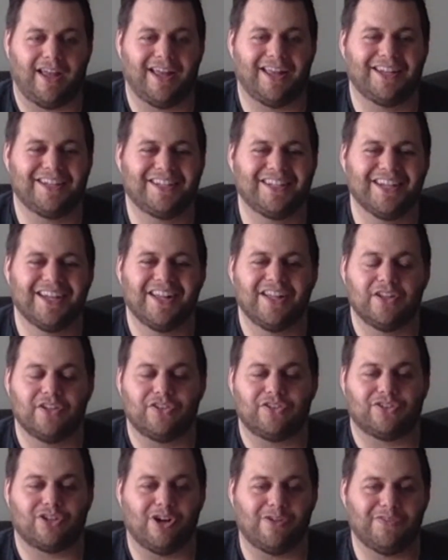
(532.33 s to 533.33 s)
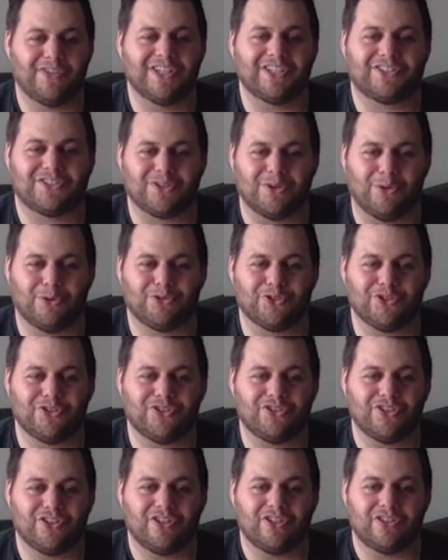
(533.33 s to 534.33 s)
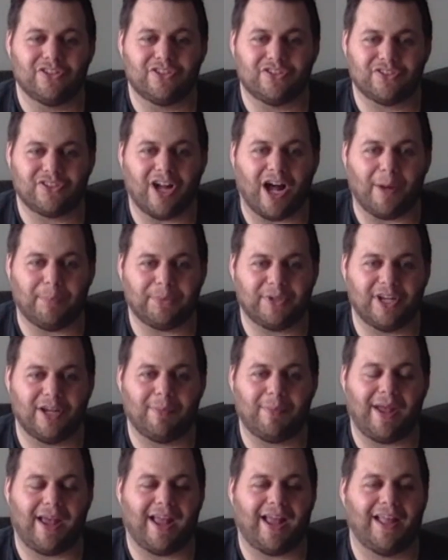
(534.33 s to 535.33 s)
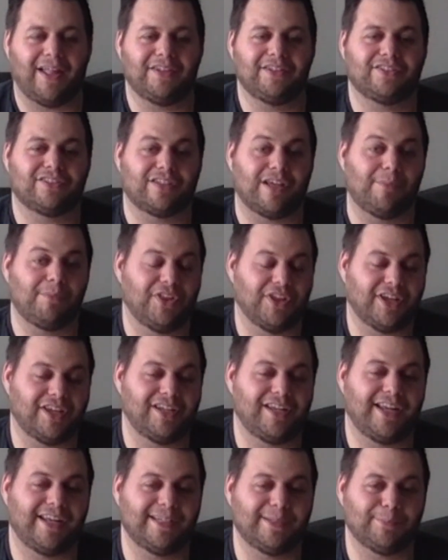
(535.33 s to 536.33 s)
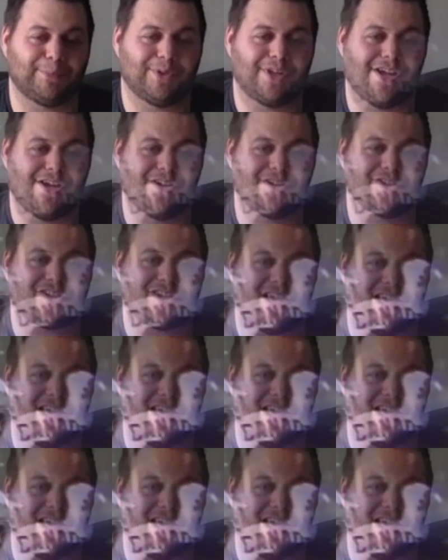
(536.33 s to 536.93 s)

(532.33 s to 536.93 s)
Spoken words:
and Soviet soldiers stopped him, and some of the Canadian players